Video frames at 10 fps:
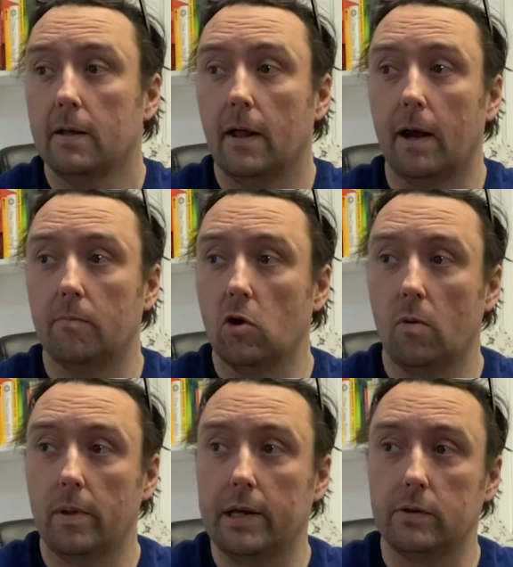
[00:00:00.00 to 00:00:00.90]

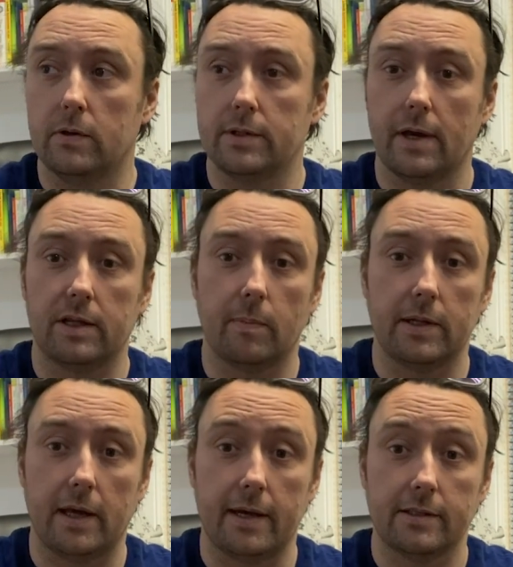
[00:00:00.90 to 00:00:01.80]
Normally I do it sat at my
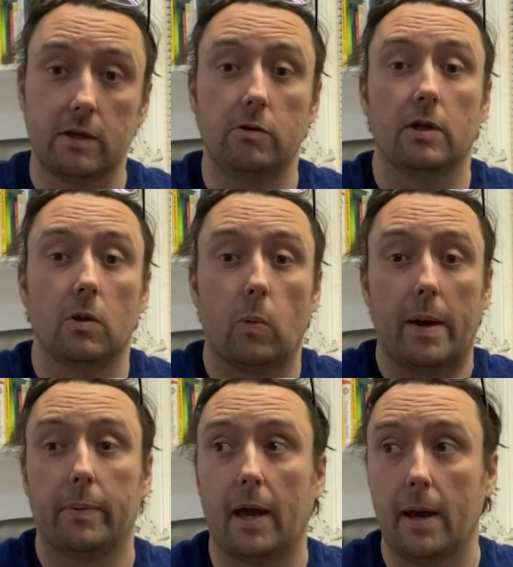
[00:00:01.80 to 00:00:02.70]
desk using the
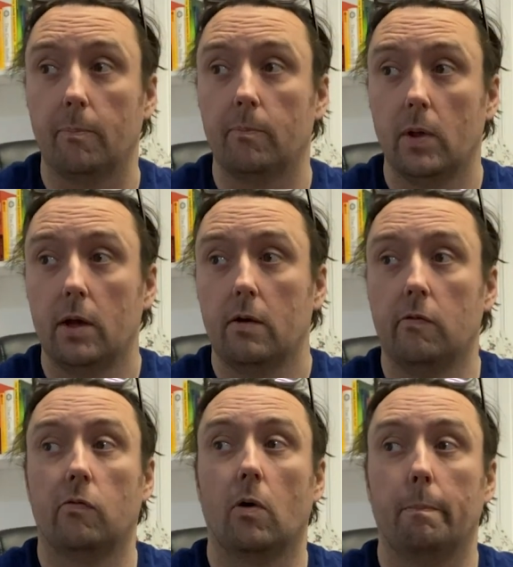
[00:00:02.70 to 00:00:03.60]
webcam
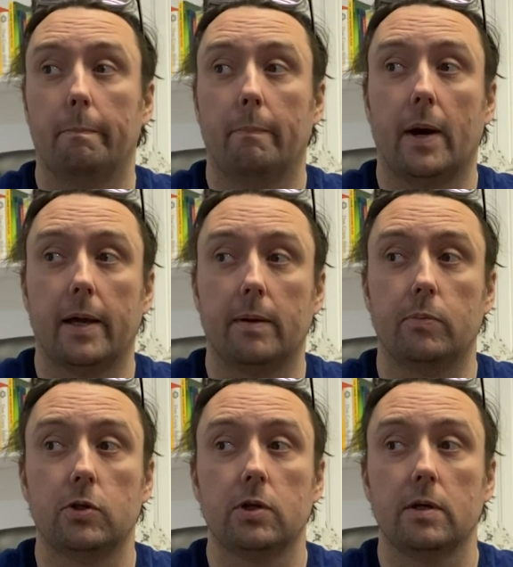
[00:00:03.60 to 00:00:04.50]
from my
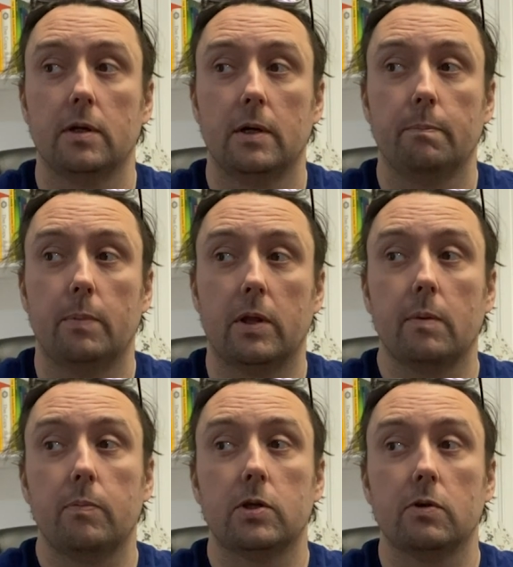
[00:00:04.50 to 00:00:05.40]
computer, but the
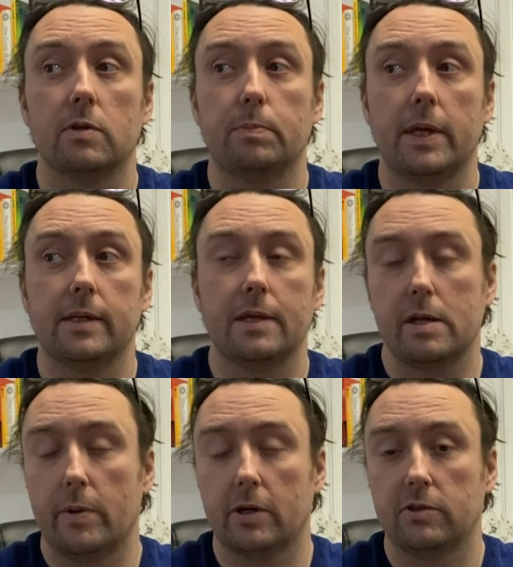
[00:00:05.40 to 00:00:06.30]
computer is playing silly
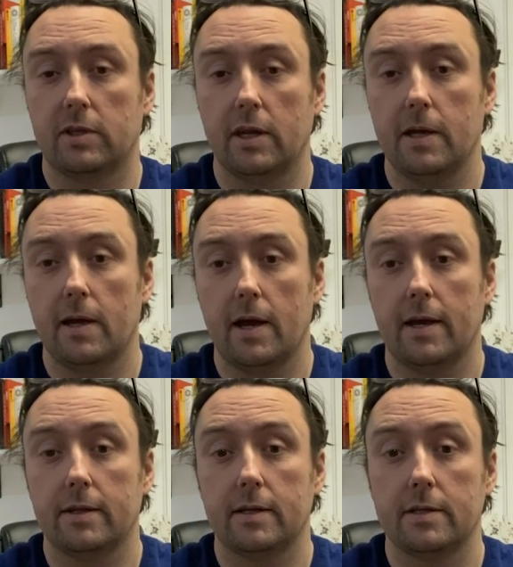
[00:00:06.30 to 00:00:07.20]
buggers today
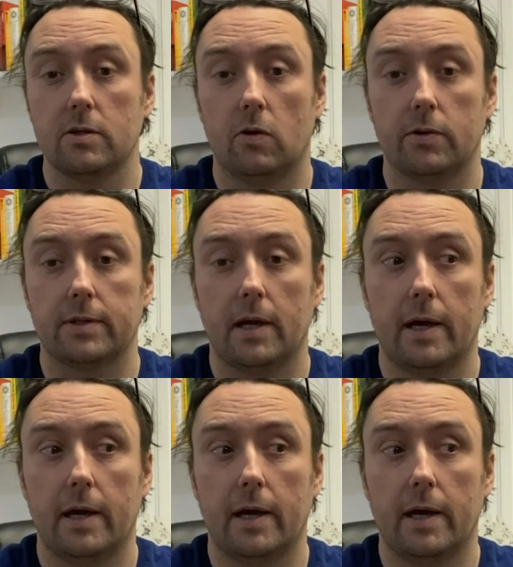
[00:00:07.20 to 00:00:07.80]
and is not